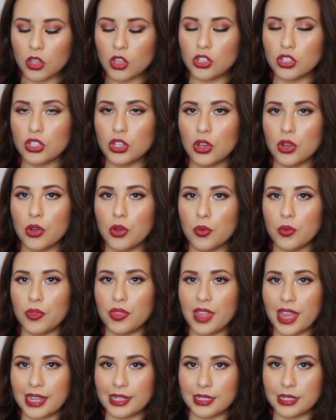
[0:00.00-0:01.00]
So
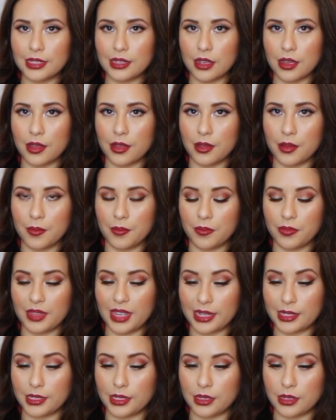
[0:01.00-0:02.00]
that's
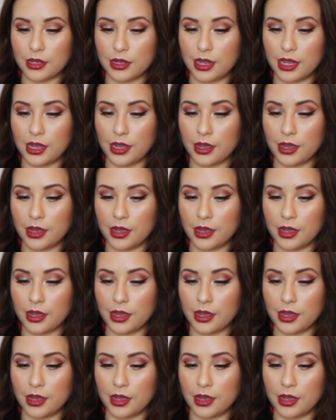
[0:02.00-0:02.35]
a